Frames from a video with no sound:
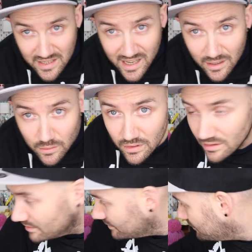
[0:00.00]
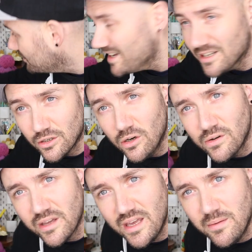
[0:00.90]
Now, for that
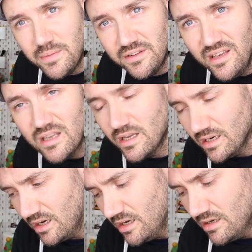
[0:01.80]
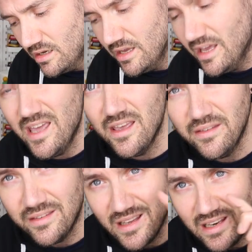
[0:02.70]
gonk in particular,
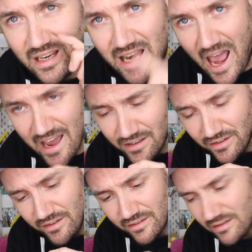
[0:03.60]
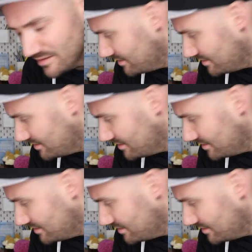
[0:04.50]
his legs